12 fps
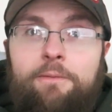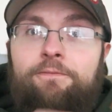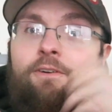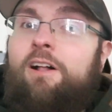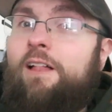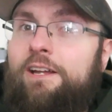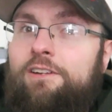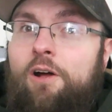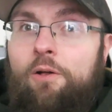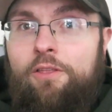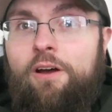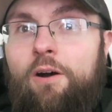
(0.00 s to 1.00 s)
For all I
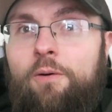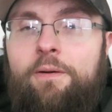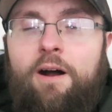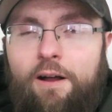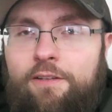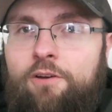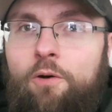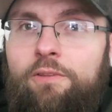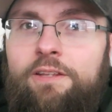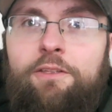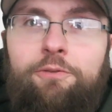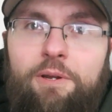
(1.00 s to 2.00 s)
know though, it's
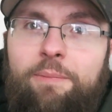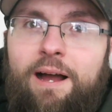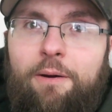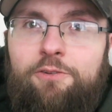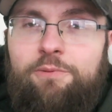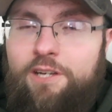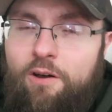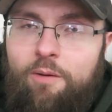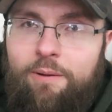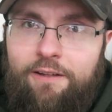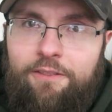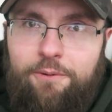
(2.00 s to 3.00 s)
only the three powers we know
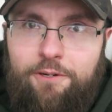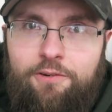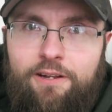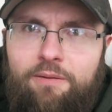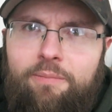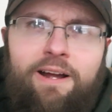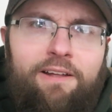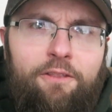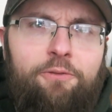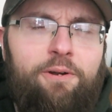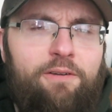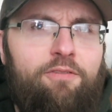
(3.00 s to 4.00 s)
about that were created by it,
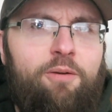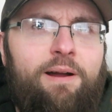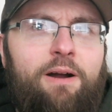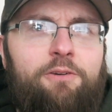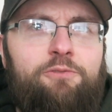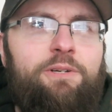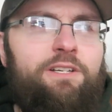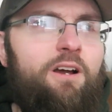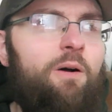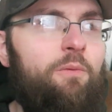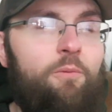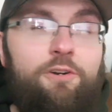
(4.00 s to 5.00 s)
the three or four powers we
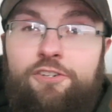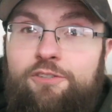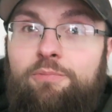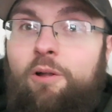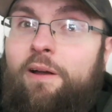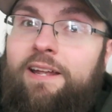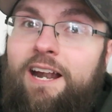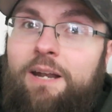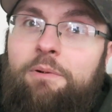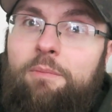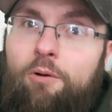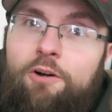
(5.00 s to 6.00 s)
know, and we're just blowing it out
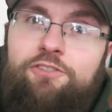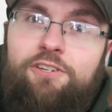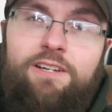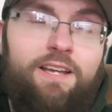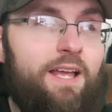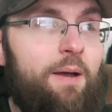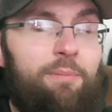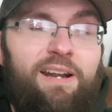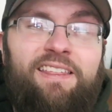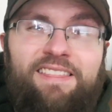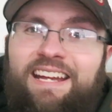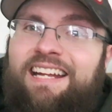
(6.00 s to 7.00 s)
of proportion. But
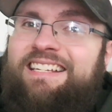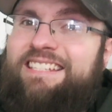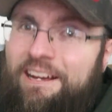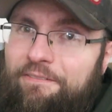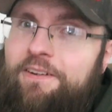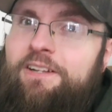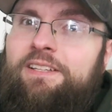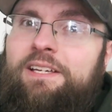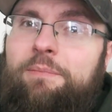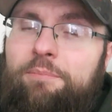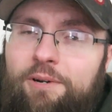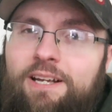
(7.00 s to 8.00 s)
I think it
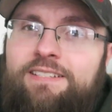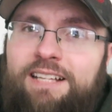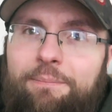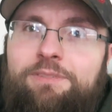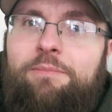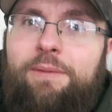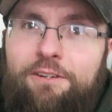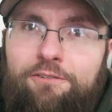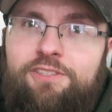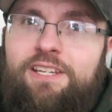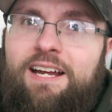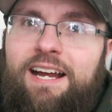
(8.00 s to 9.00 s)
definitely brings up some
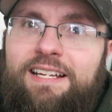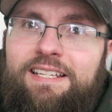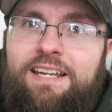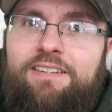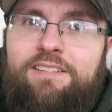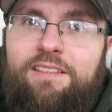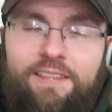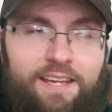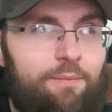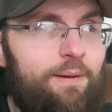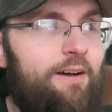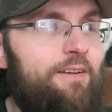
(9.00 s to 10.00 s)
interesting ideas to
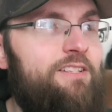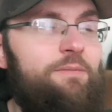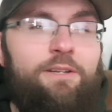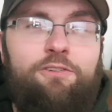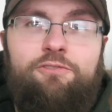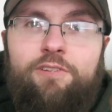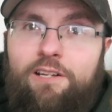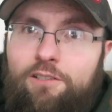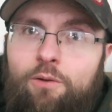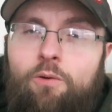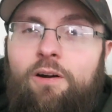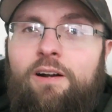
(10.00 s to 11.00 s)
think about and some
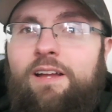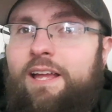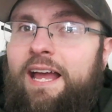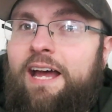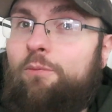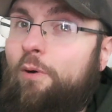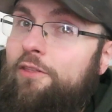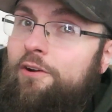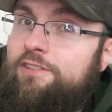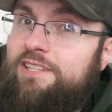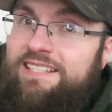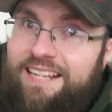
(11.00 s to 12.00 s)
interesting lore, and whether
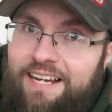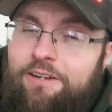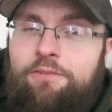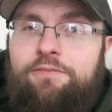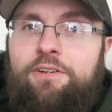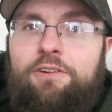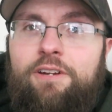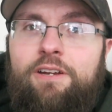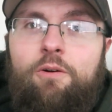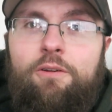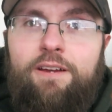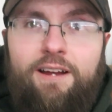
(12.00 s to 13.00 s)
it's in Dino Fury
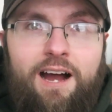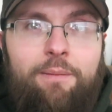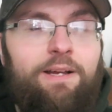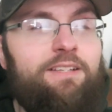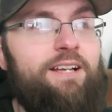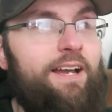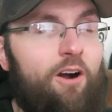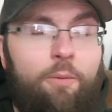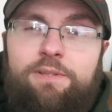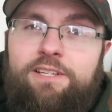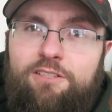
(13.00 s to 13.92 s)
or the comics, I hope it's